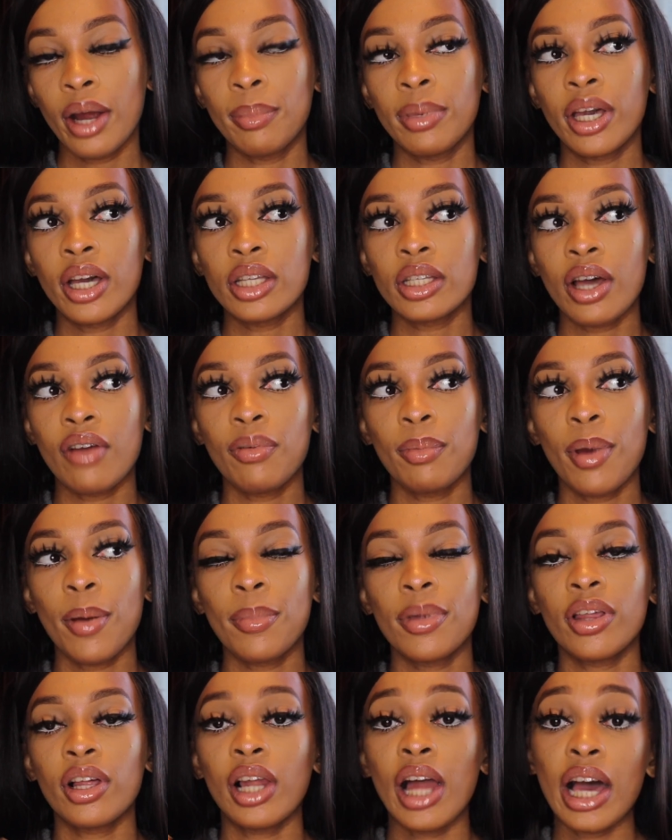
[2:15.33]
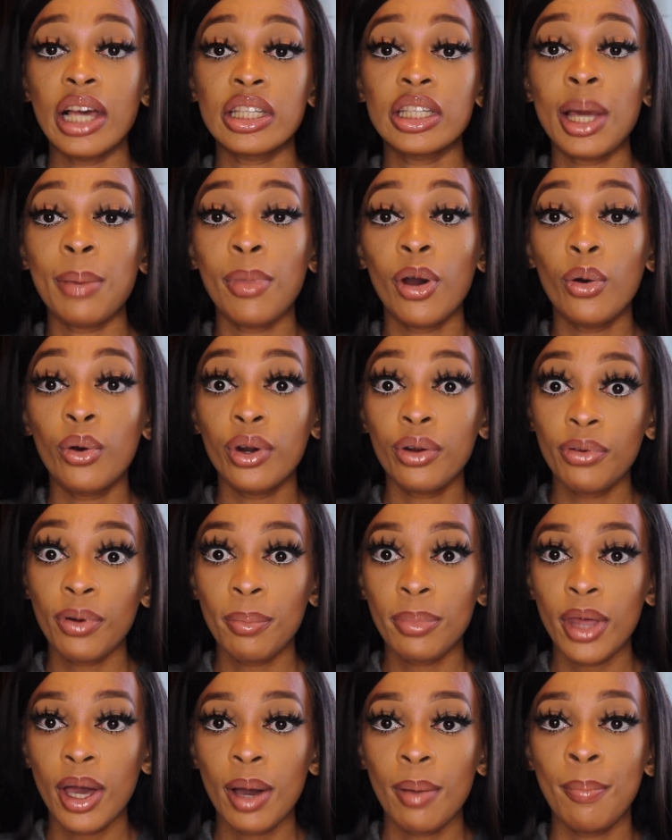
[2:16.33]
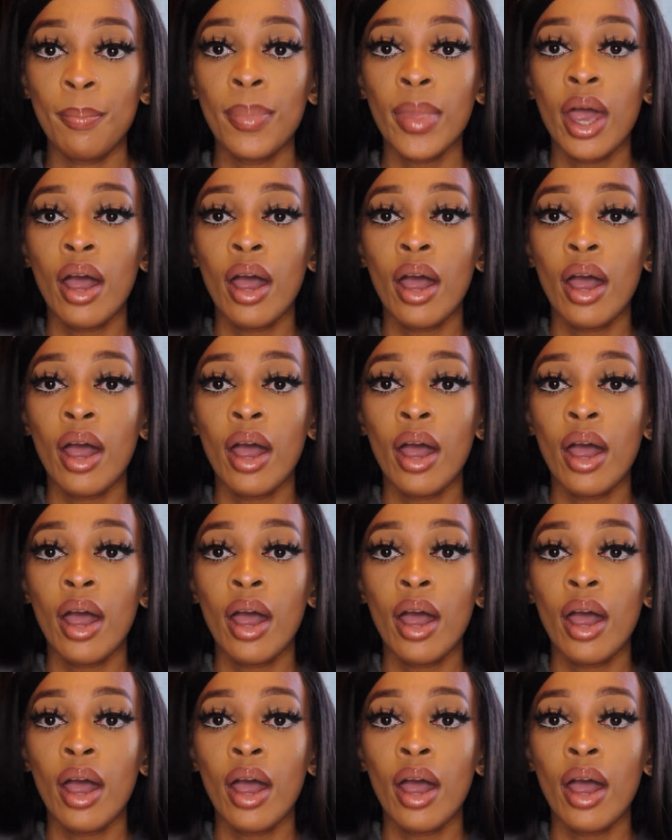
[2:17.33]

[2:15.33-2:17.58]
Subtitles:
because I remember the last time I ordered from them,